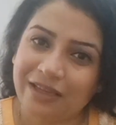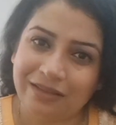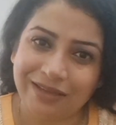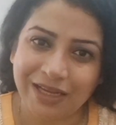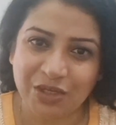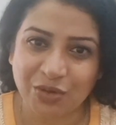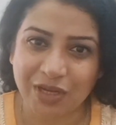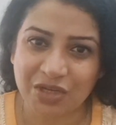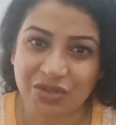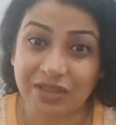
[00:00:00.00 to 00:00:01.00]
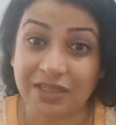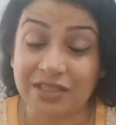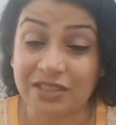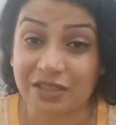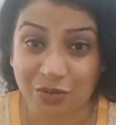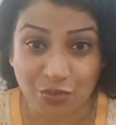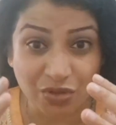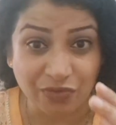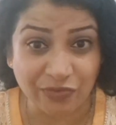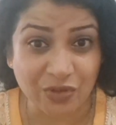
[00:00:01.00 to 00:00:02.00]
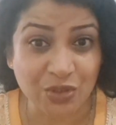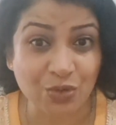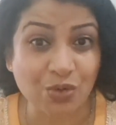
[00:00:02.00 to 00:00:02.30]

in the educational institution for so